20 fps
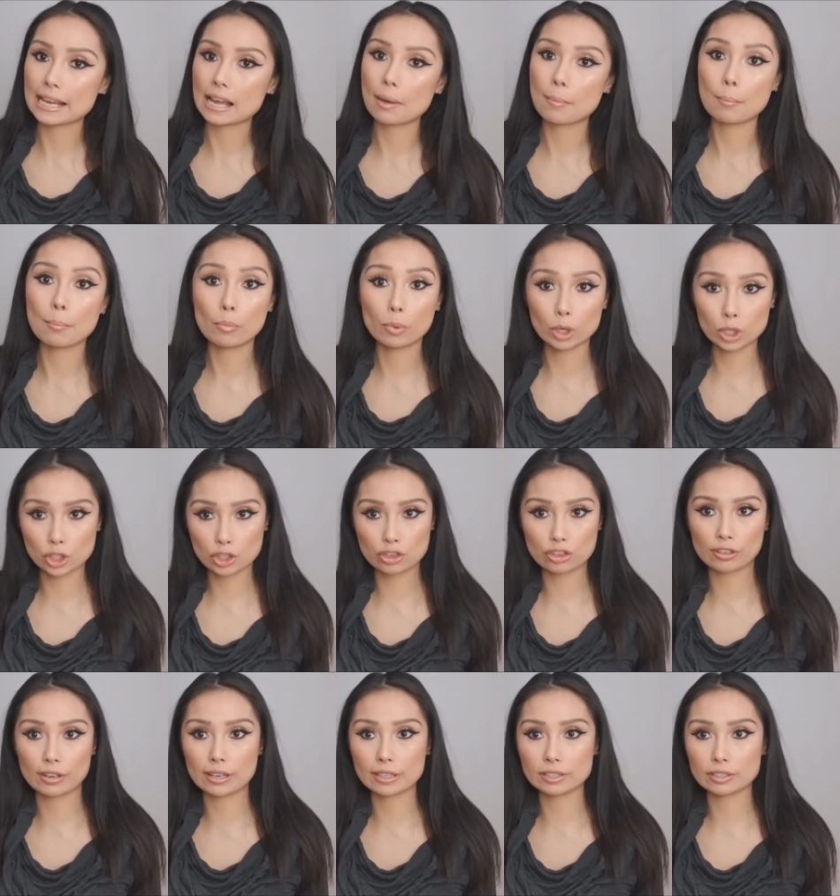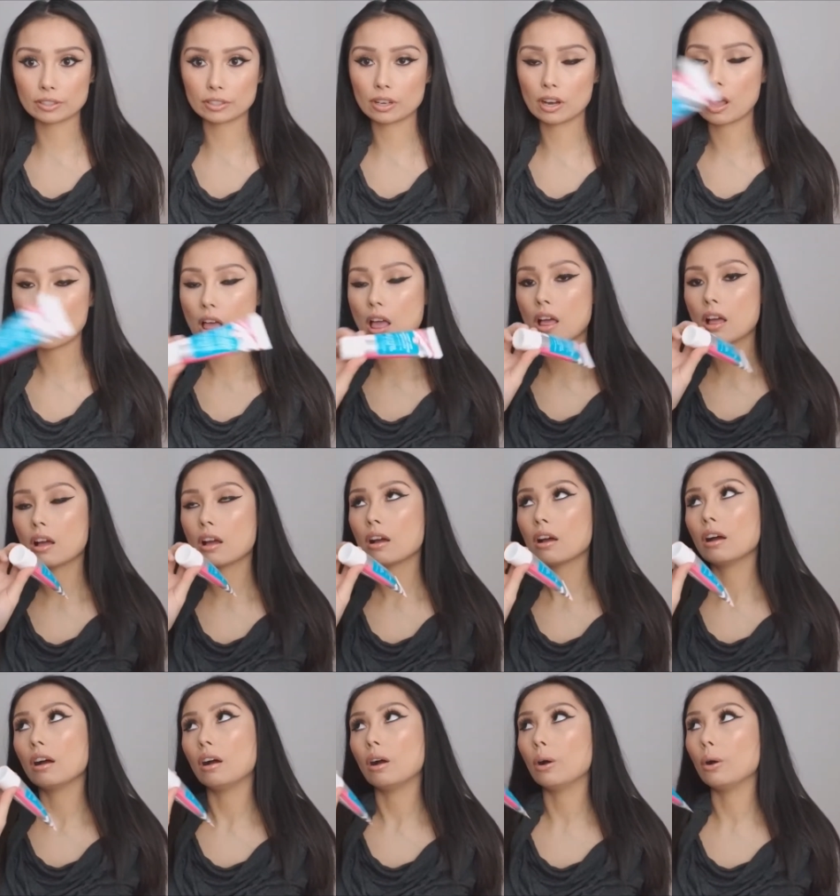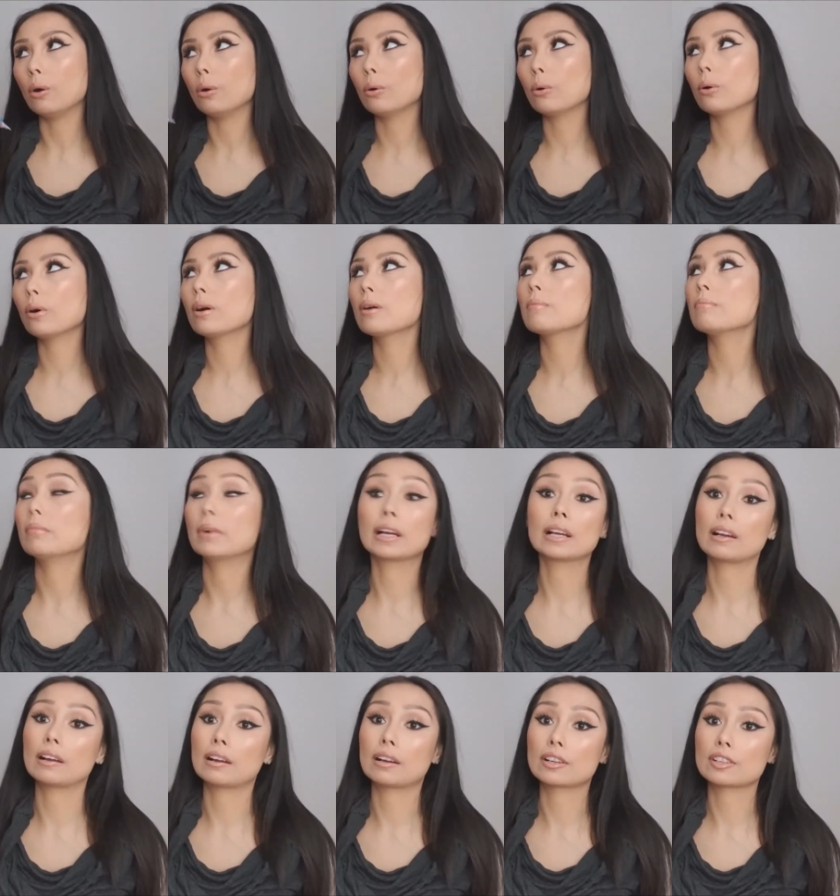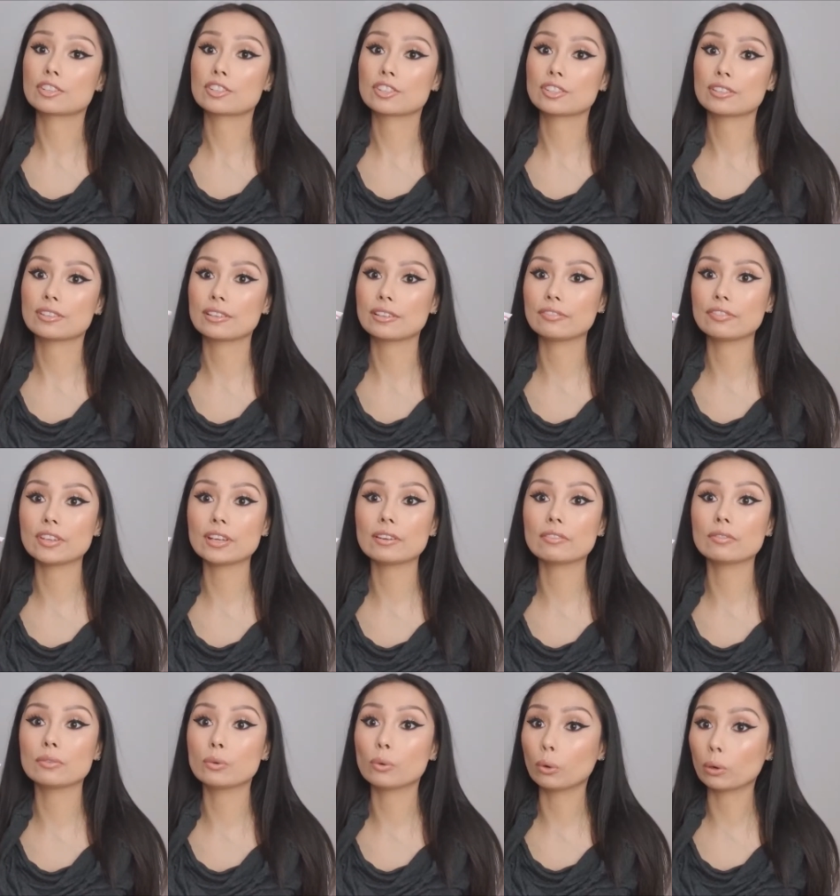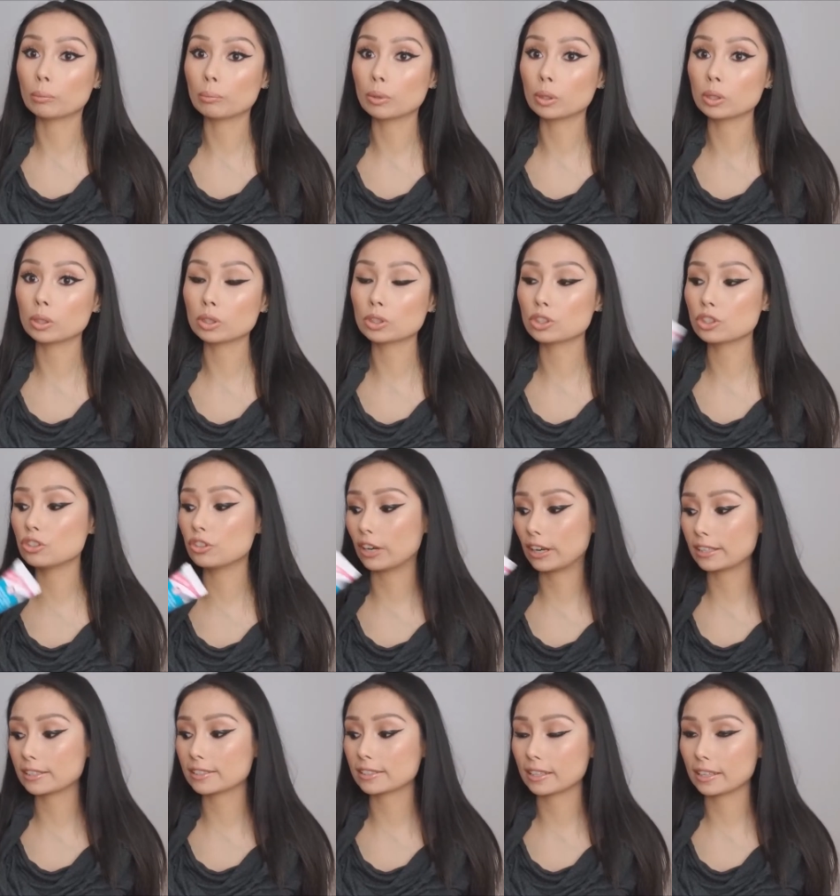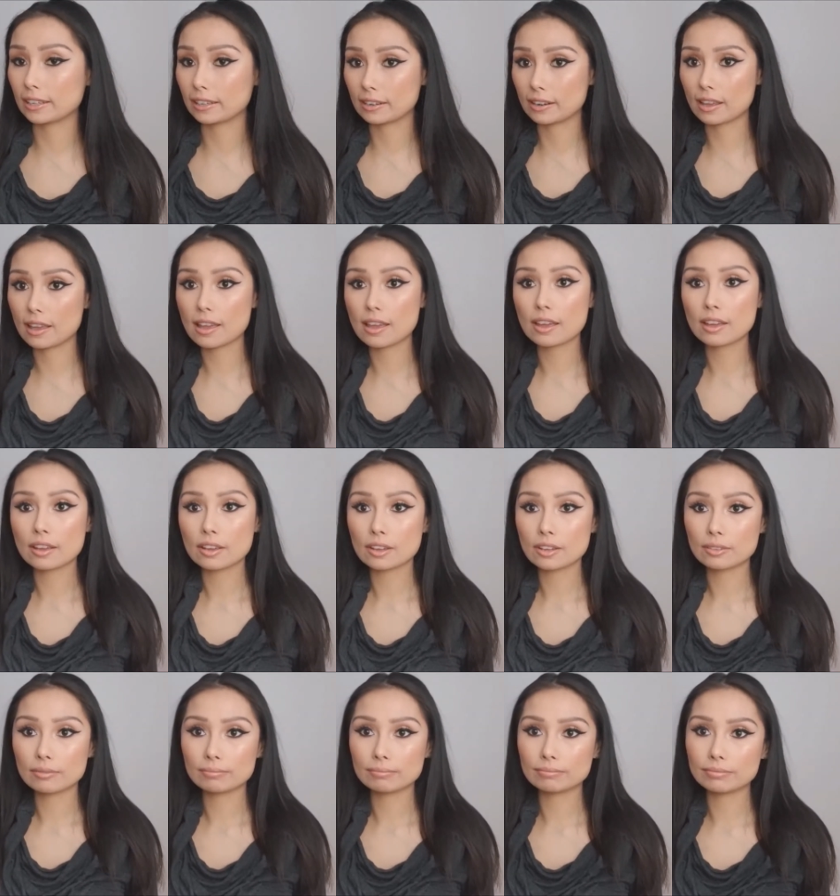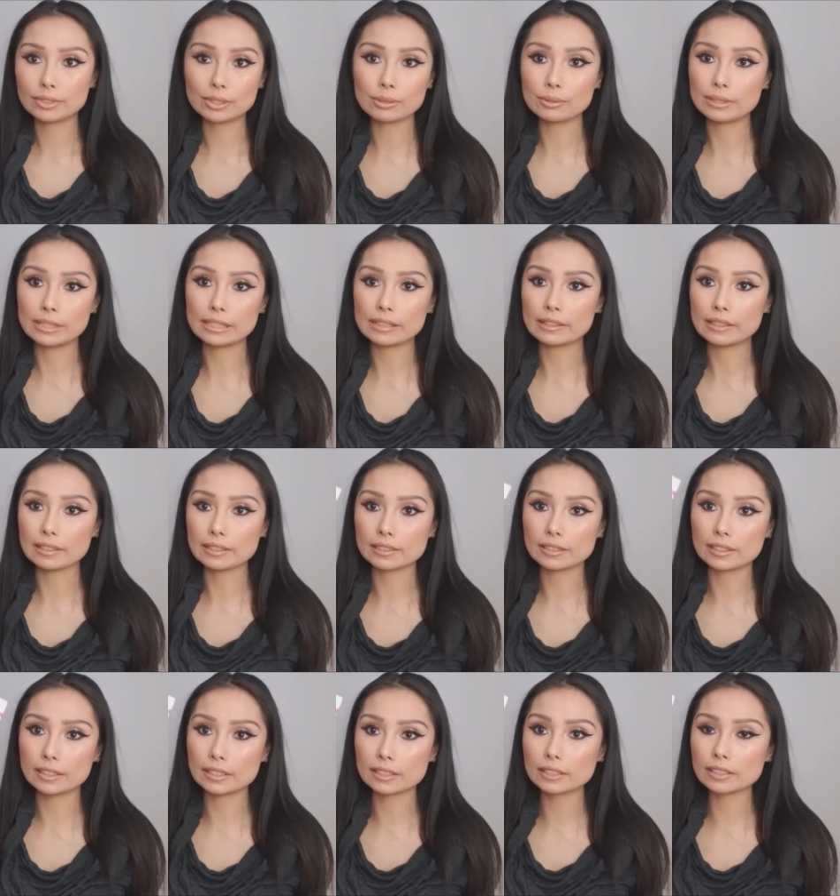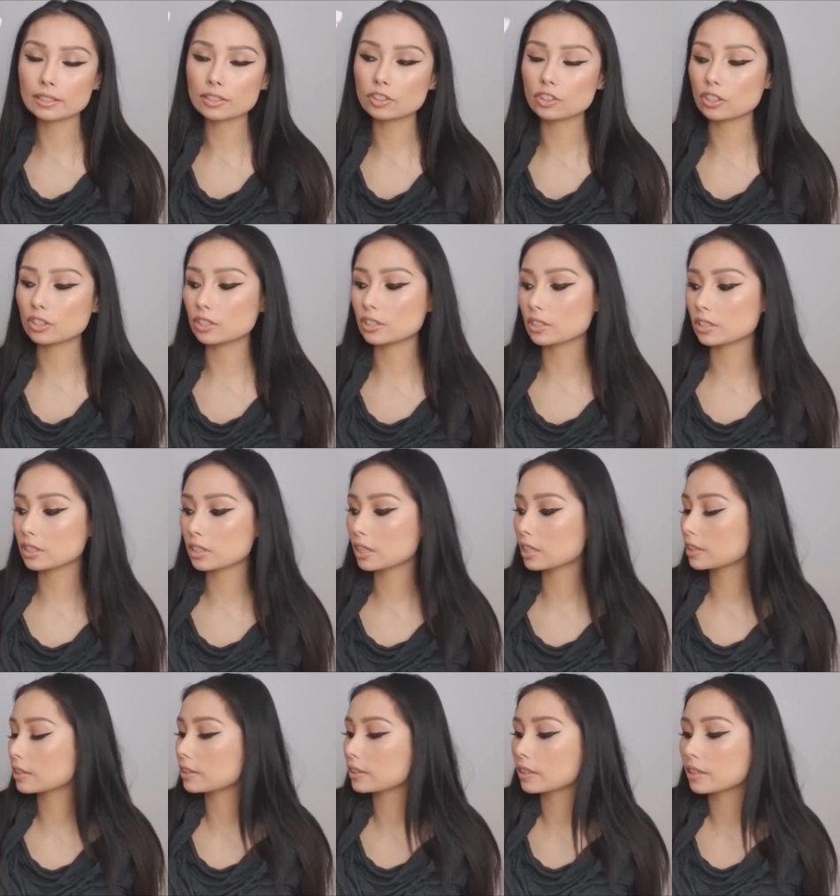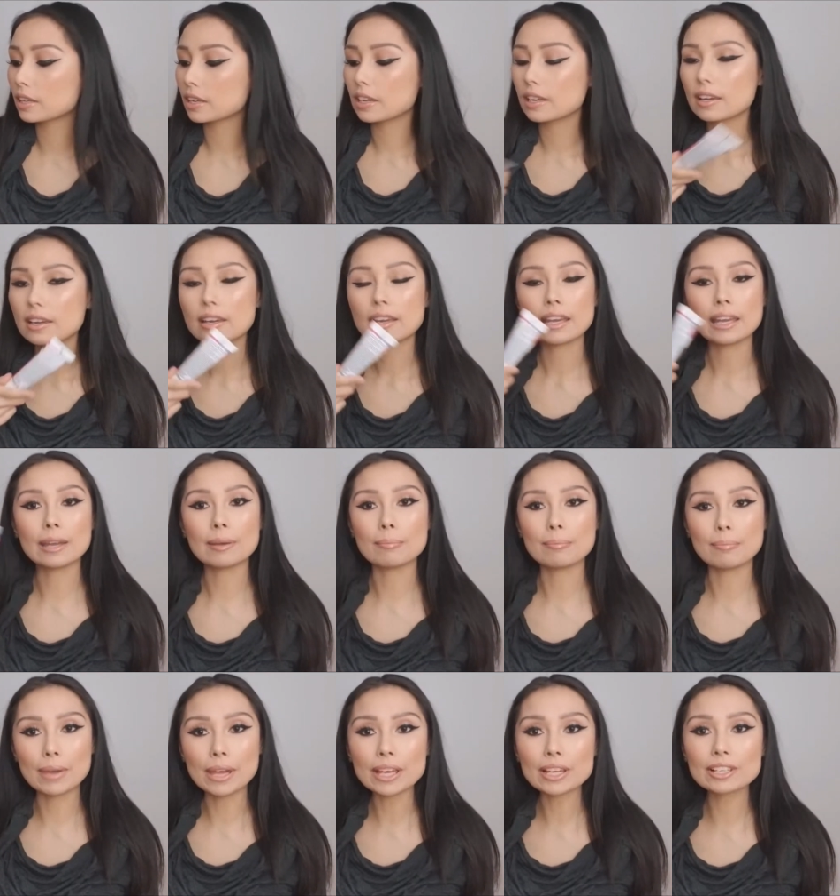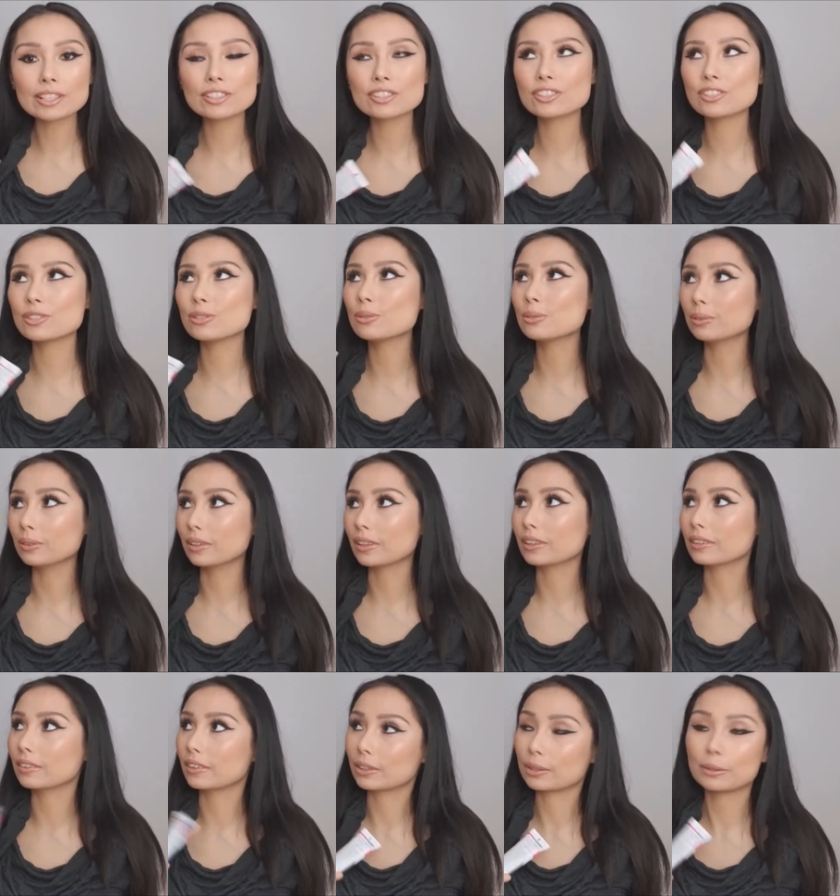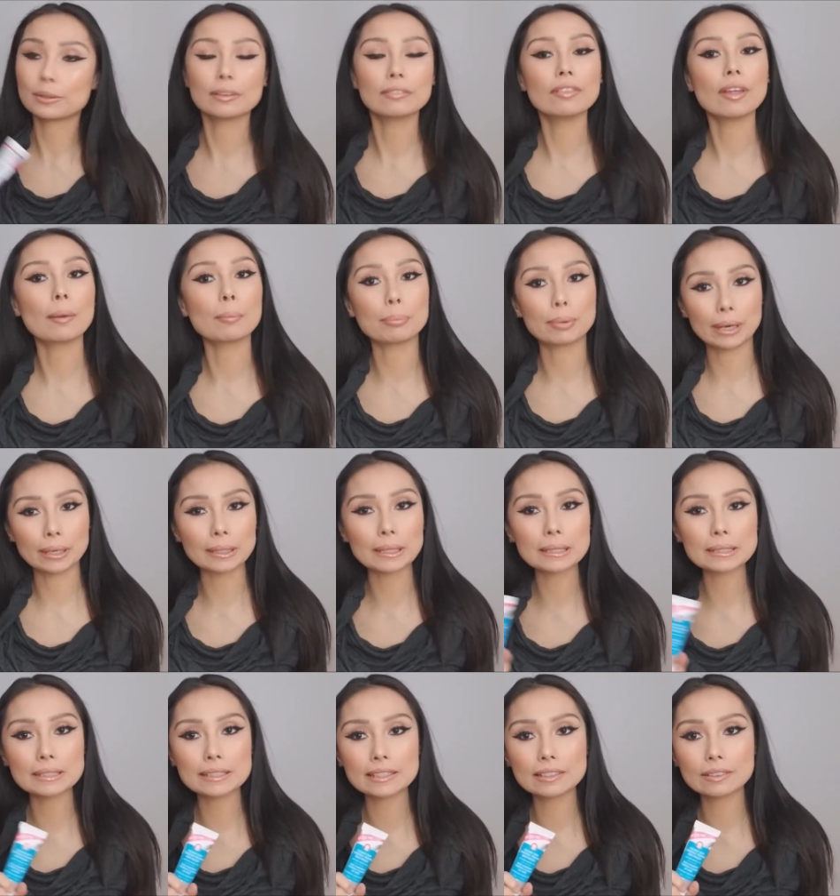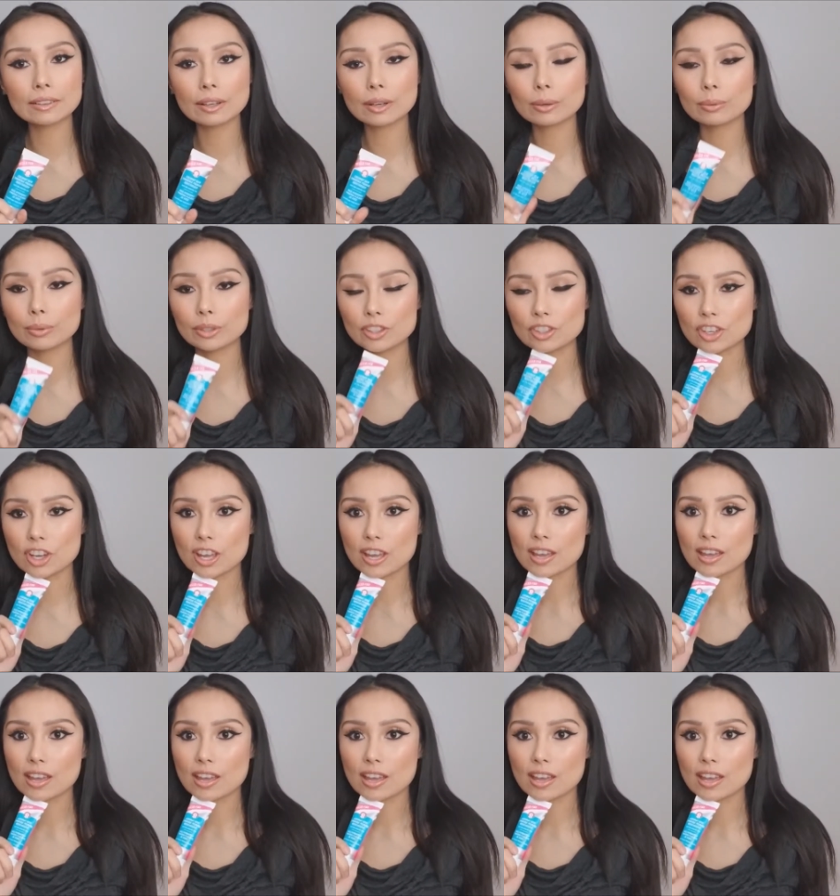Moisturizer. Oh my gosh. If you have normal to dry skin, you need this. This is just, it makes you look like you have that pregnancy glow, which